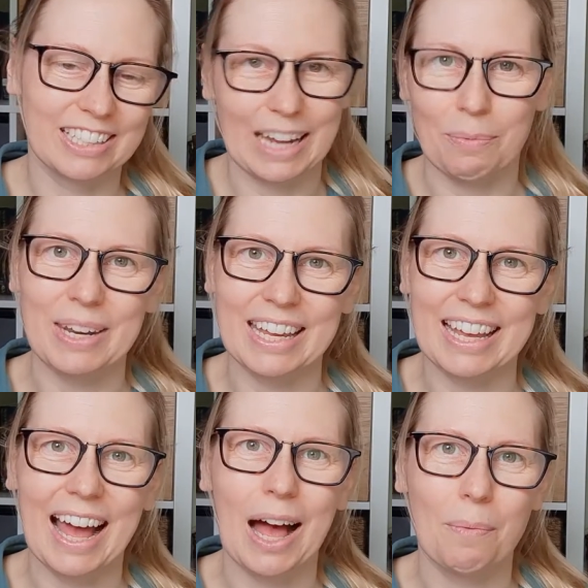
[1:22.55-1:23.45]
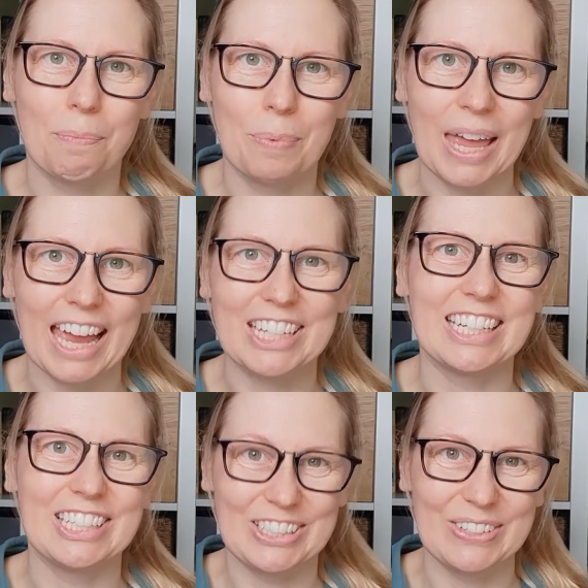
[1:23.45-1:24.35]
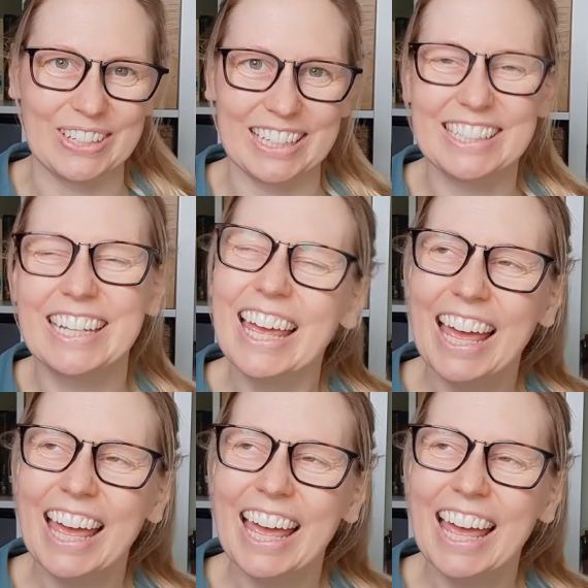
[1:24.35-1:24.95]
examining our PhD students.